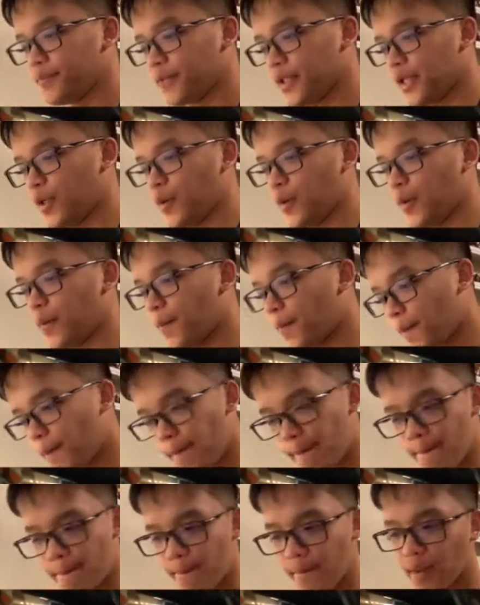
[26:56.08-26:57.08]
anyway,
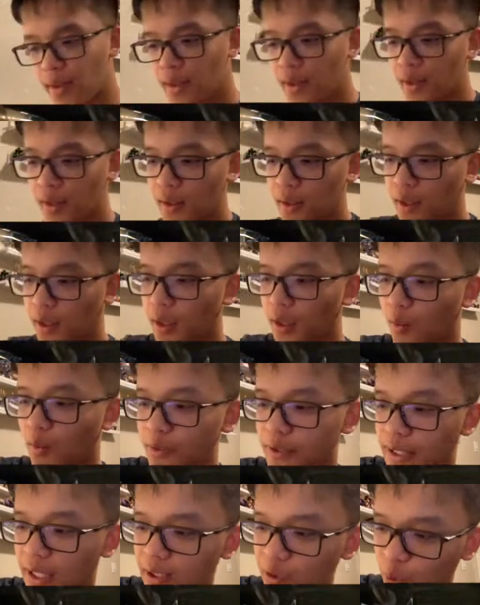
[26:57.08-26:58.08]

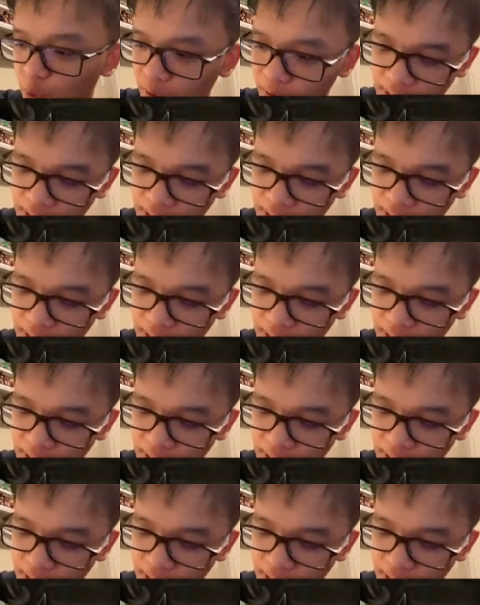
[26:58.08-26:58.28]
we're down to our